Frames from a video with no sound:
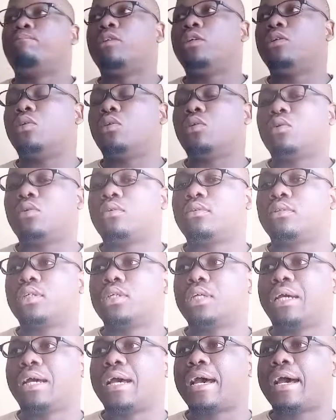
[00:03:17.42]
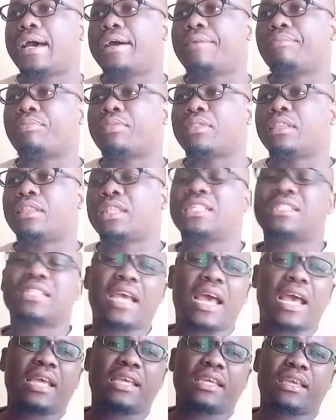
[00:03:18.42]
This
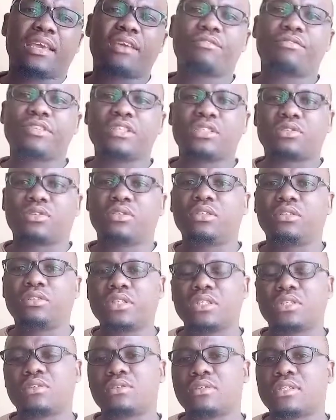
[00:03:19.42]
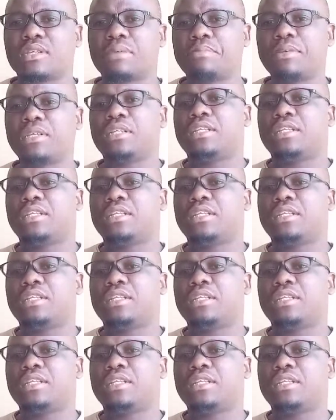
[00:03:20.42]
guy gave his own reasons.